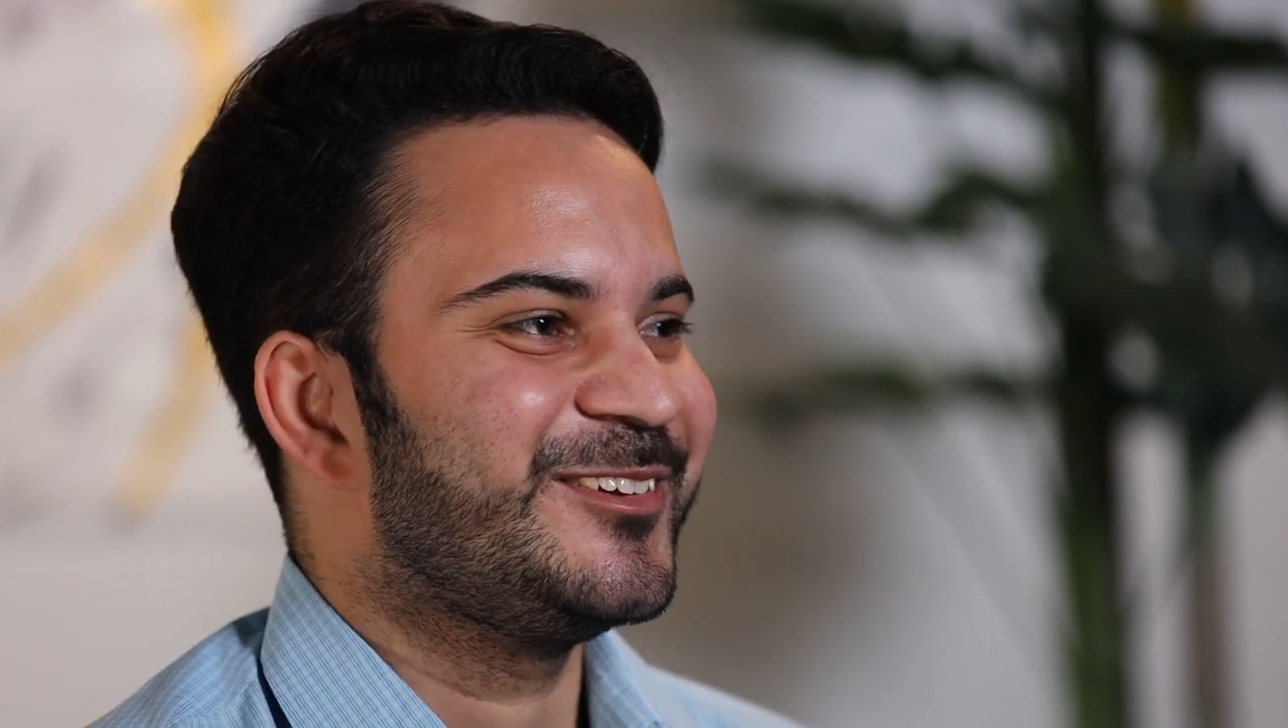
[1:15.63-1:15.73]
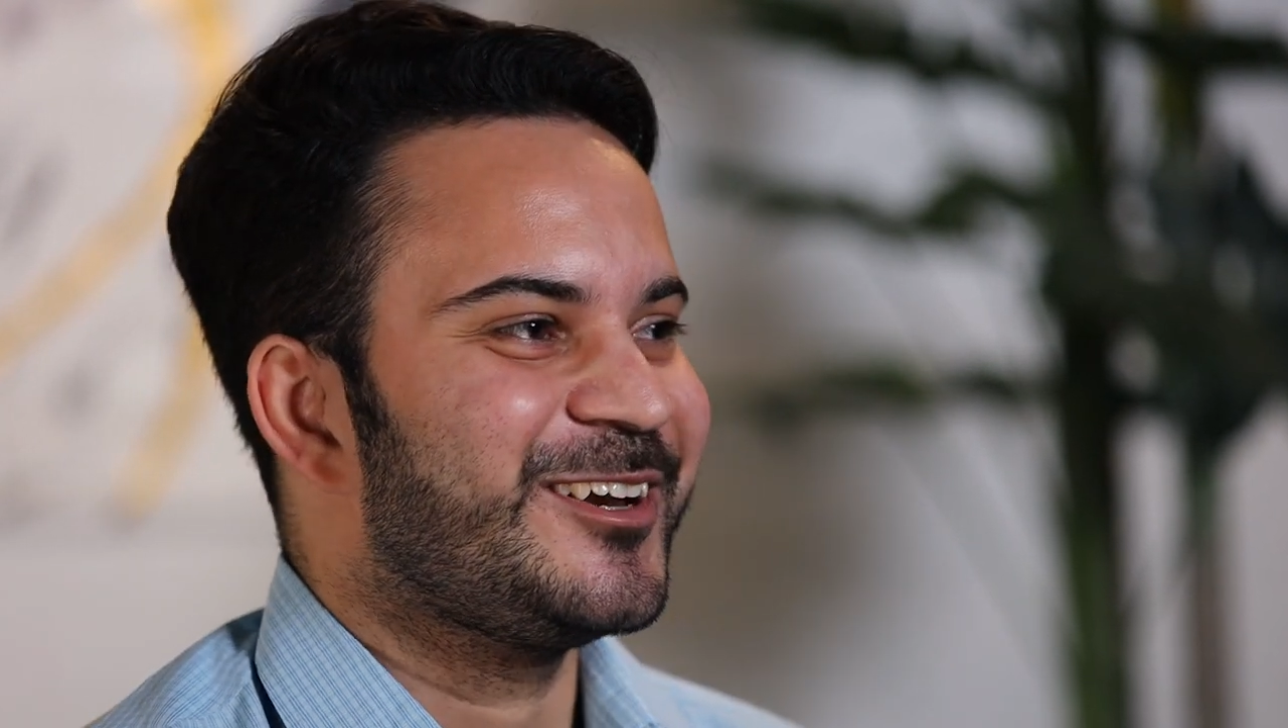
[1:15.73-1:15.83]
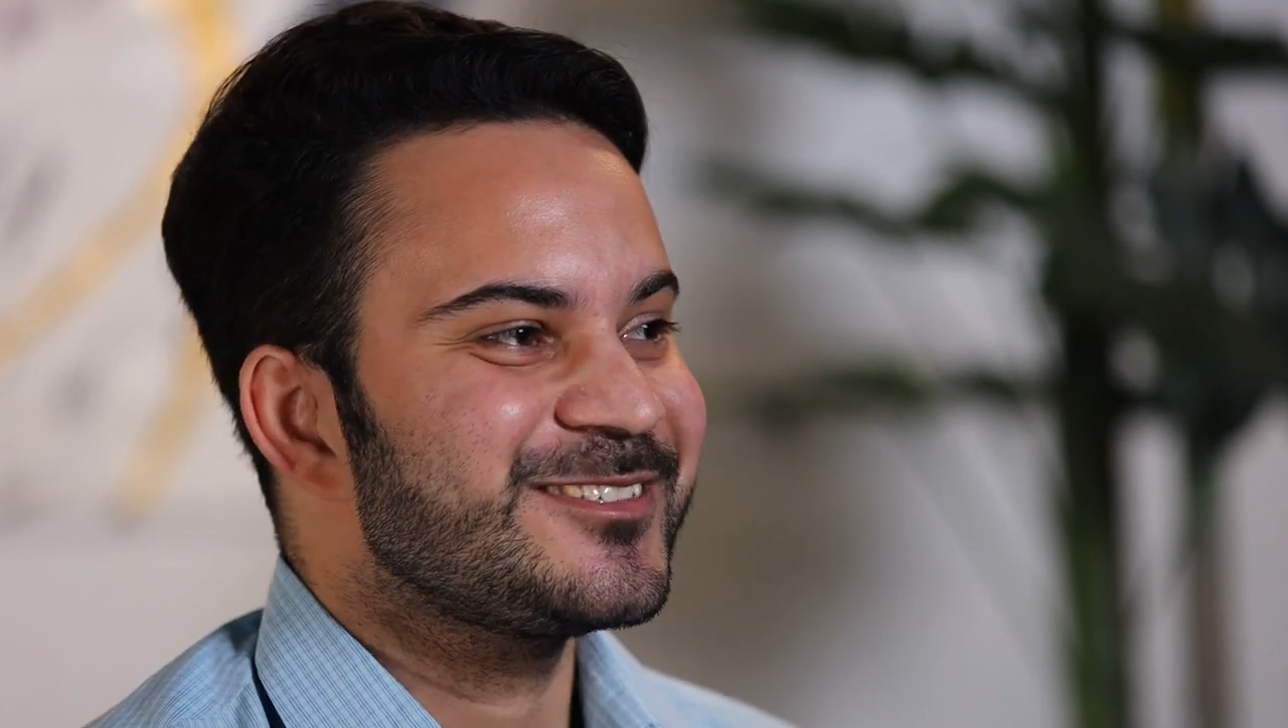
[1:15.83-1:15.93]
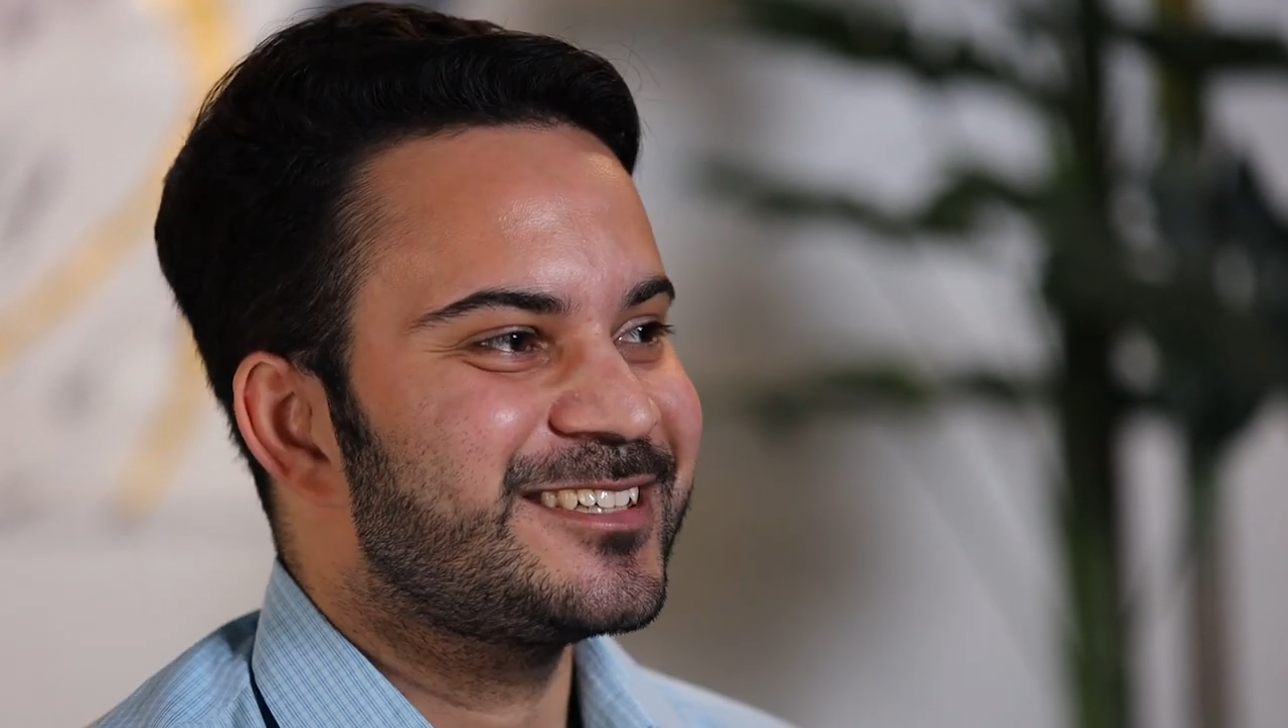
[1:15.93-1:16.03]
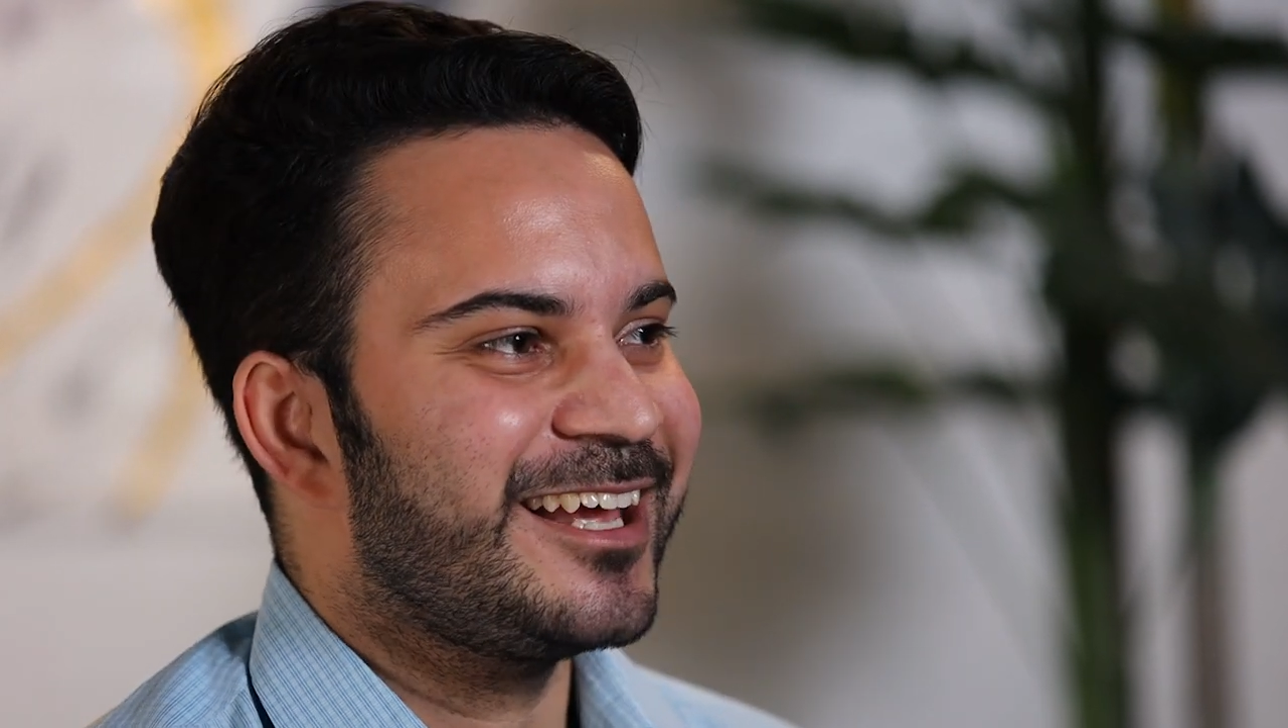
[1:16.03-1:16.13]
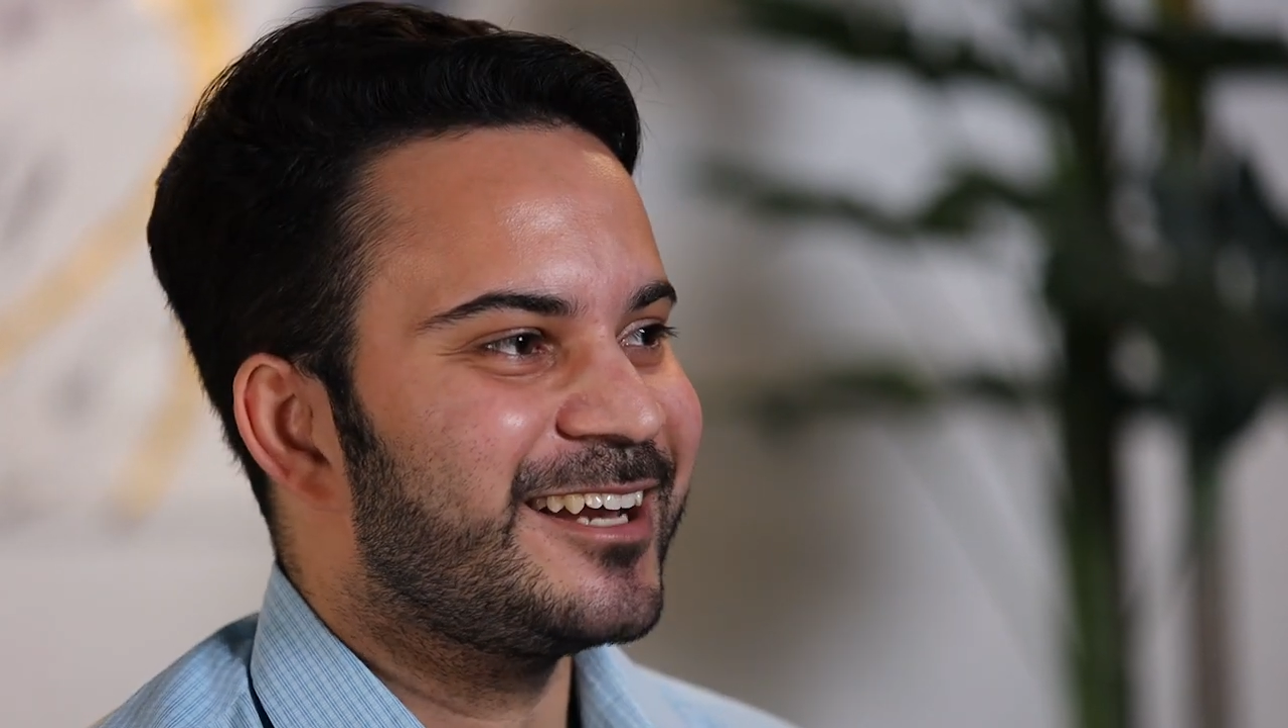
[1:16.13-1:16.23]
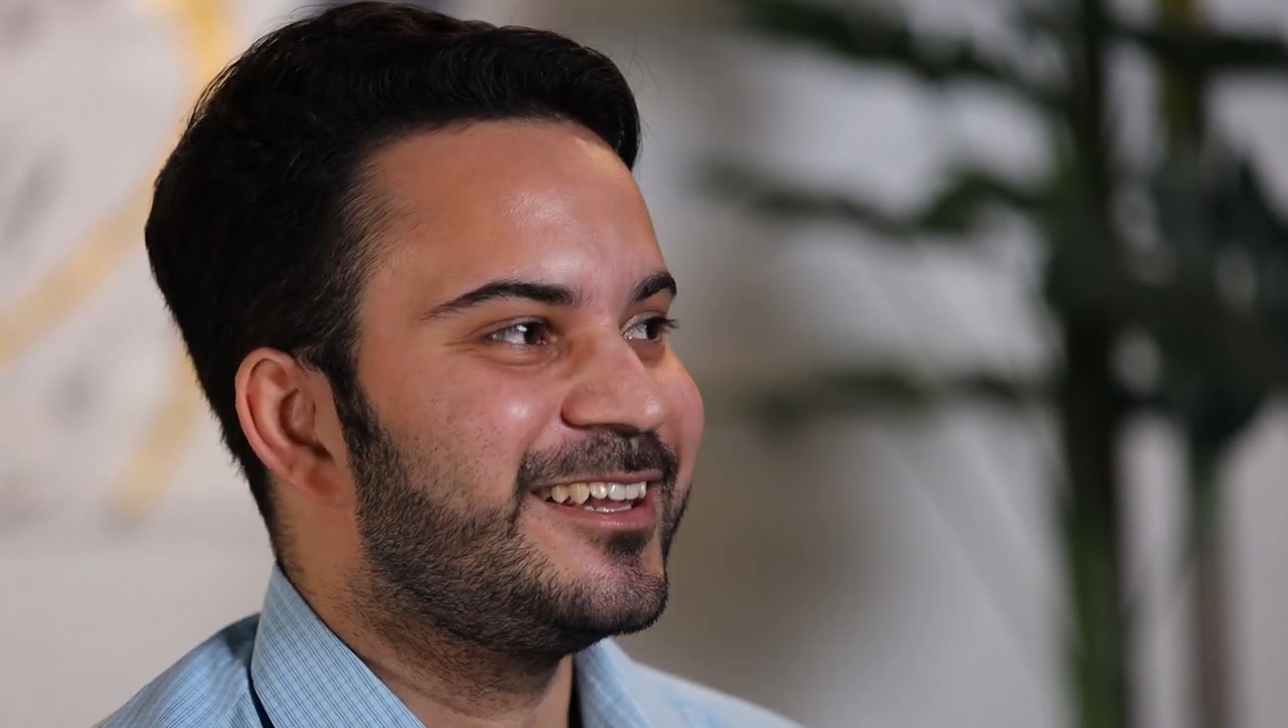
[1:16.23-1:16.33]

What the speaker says: that was there.